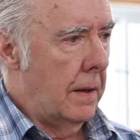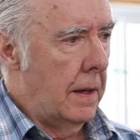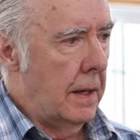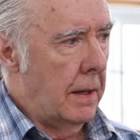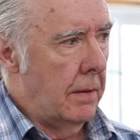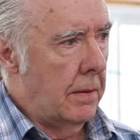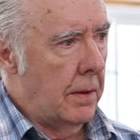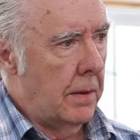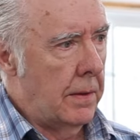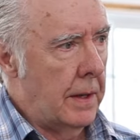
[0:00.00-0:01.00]

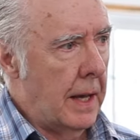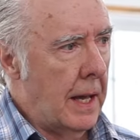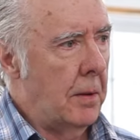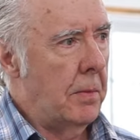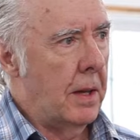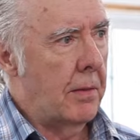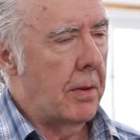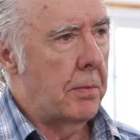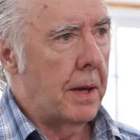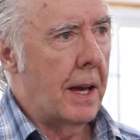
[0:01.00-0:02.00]
The enemy of
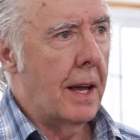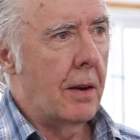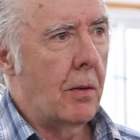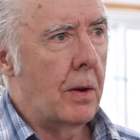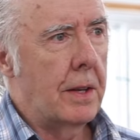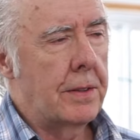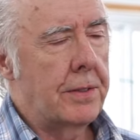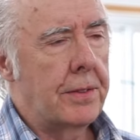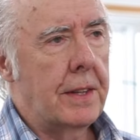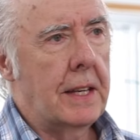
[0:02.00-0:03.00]
a piano
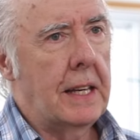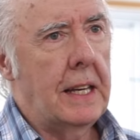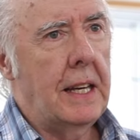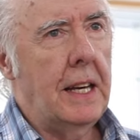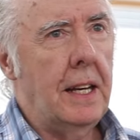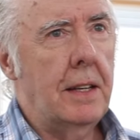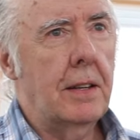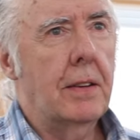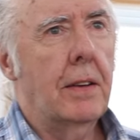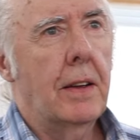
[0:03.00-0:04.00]
is the
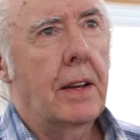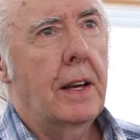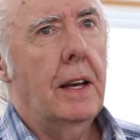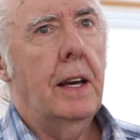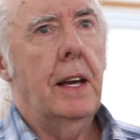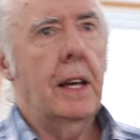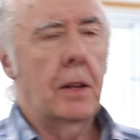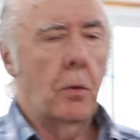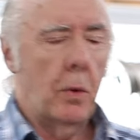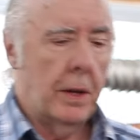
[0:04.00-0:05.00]
heat in
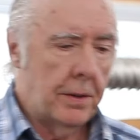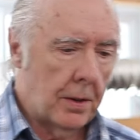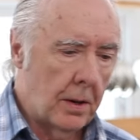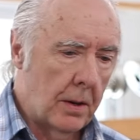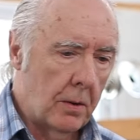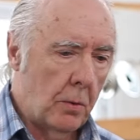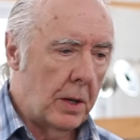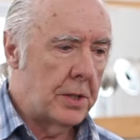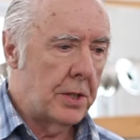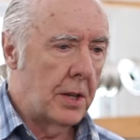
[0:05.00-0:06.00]
the winter,
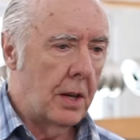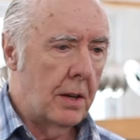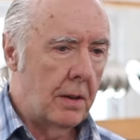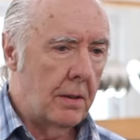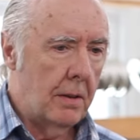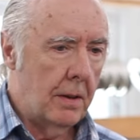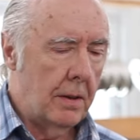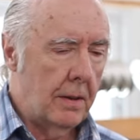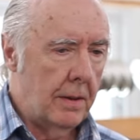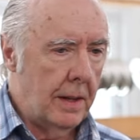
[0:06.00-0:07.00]
which
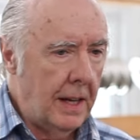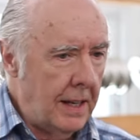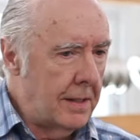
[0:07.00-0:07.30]
the heat